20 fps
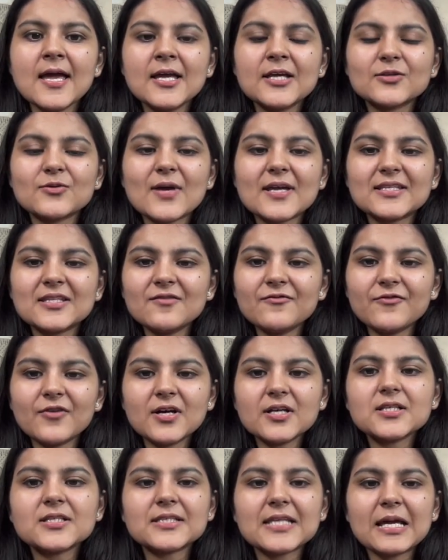So as the
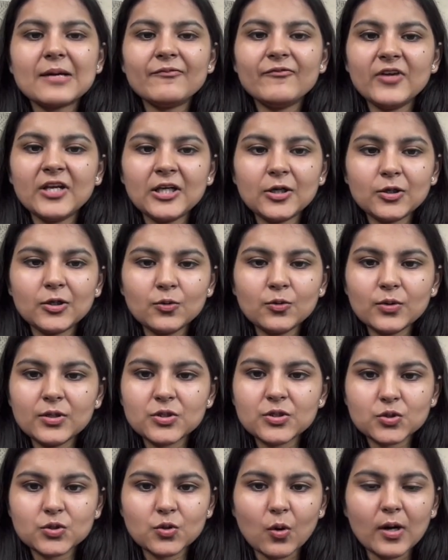first step, we need to
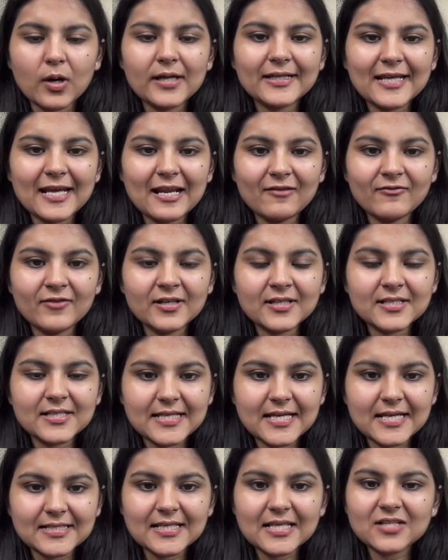install Tailwind
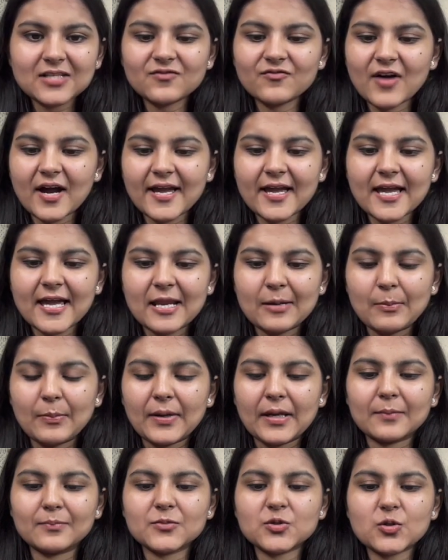CSS via
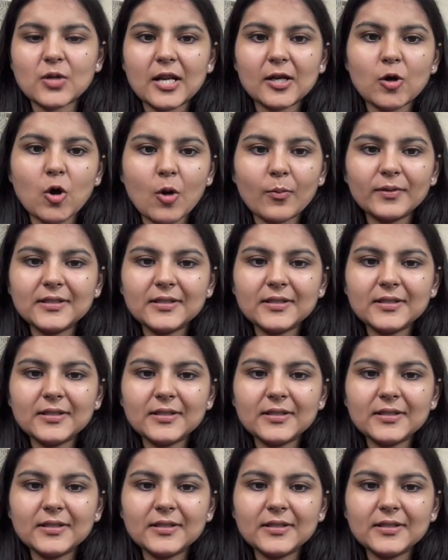npm. So I'll copy